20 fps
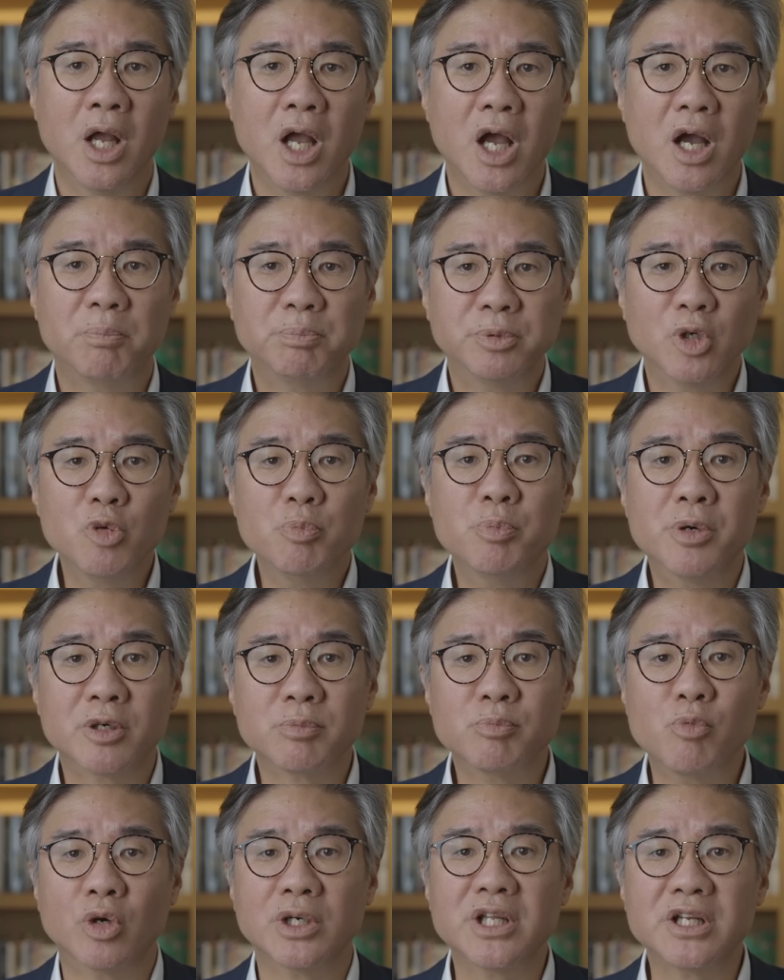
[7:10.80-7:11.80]
A
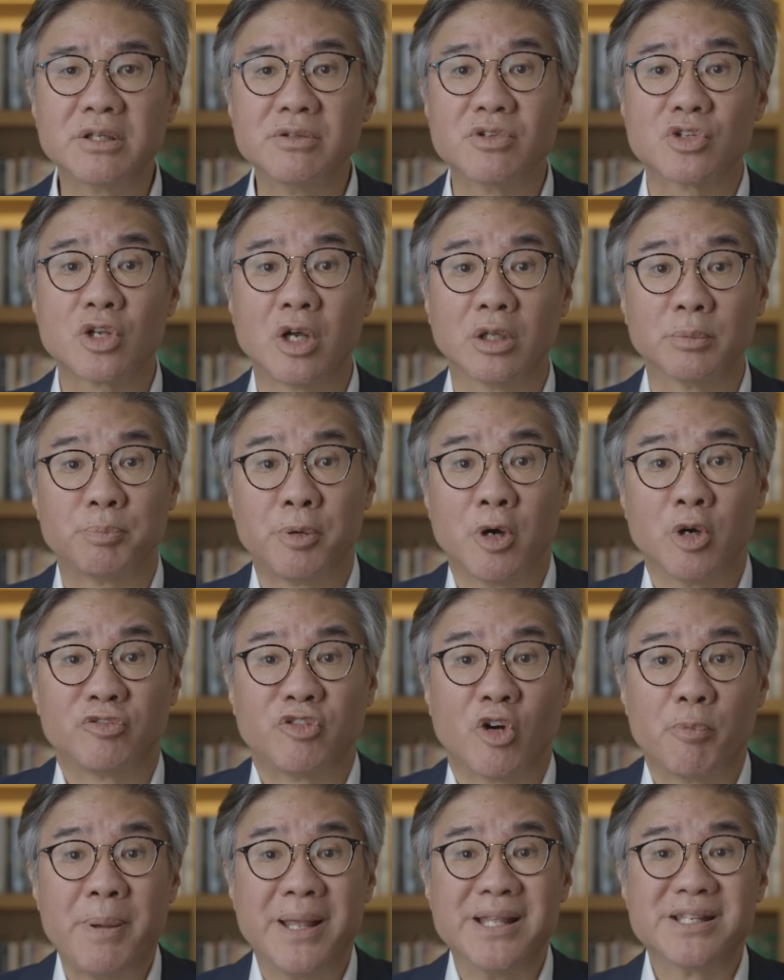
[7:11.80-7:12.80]
Bloomberg Morning Consult poll
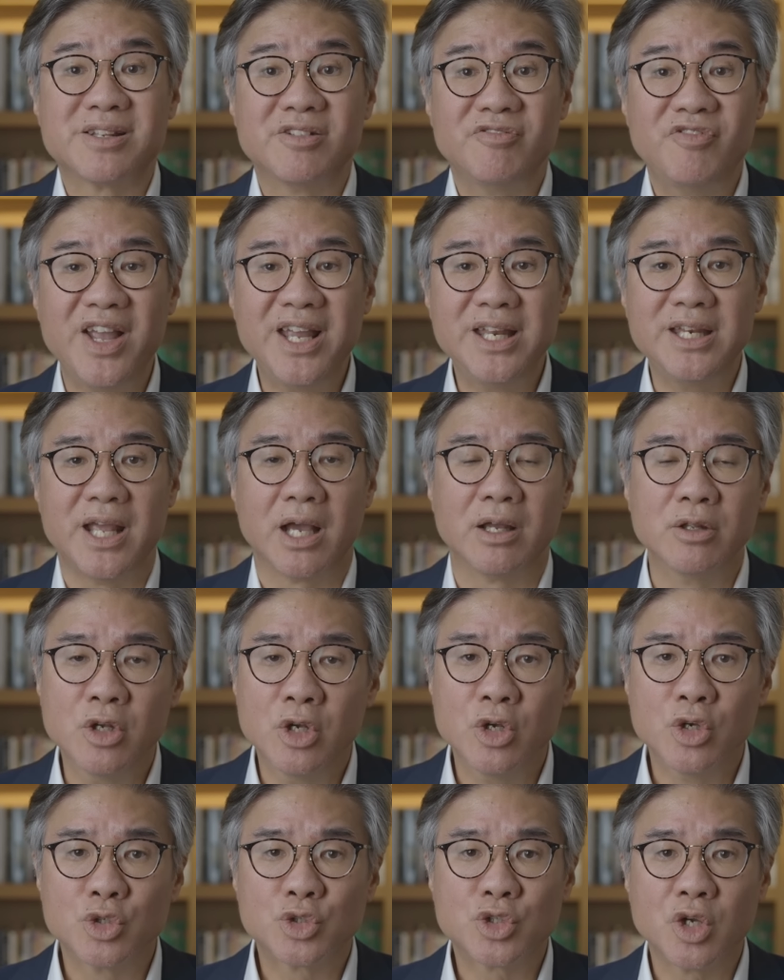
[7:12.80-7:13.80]
for Pennsylvania
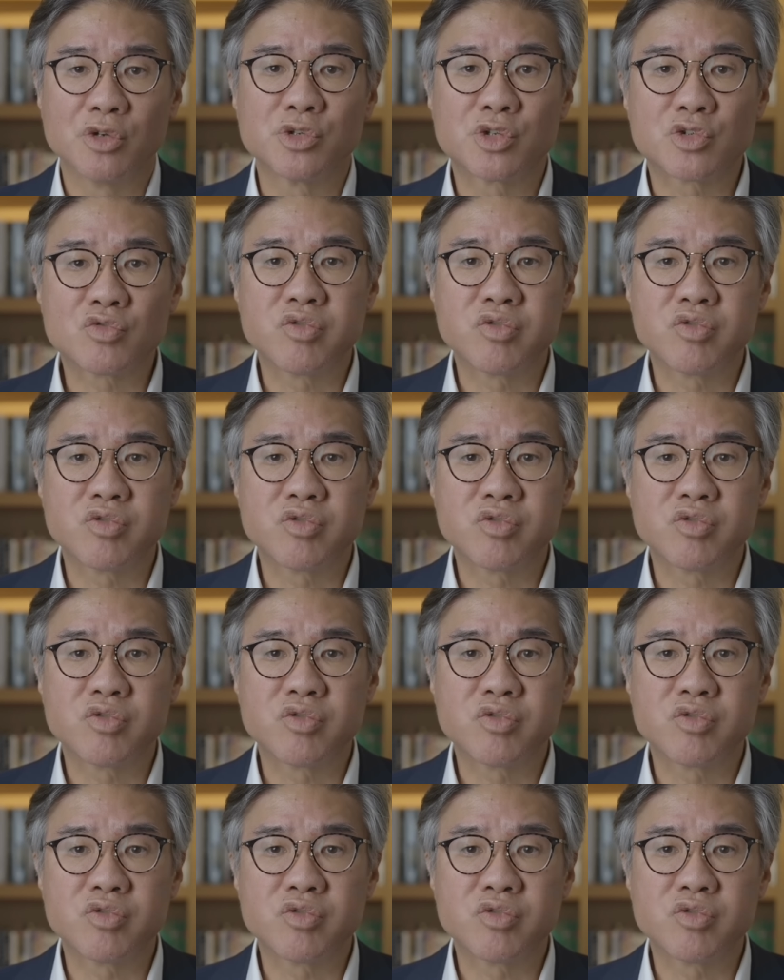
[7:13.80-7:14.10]
shows